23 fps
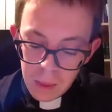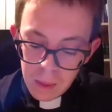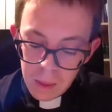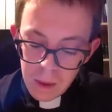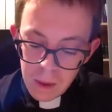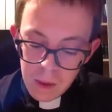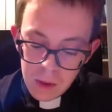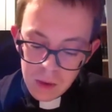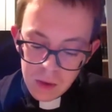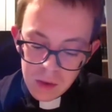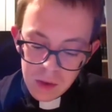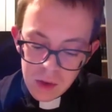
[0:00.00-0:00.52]

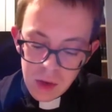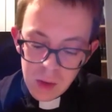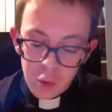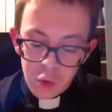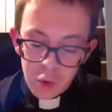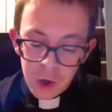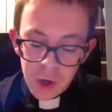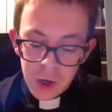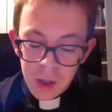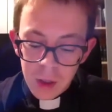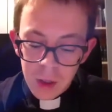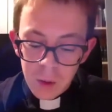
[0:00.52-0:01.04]
In the same
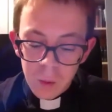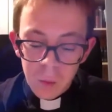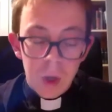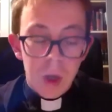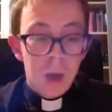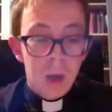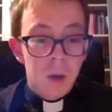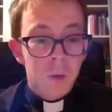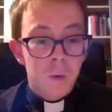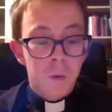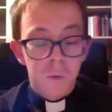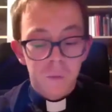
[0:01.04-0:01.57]
breath, we
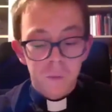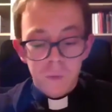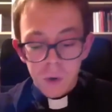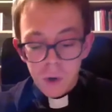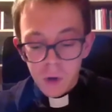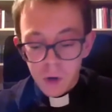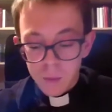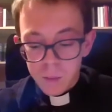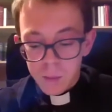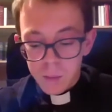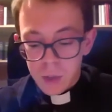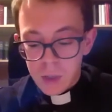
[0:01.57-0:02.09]
can
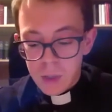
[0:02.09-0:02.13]
confirm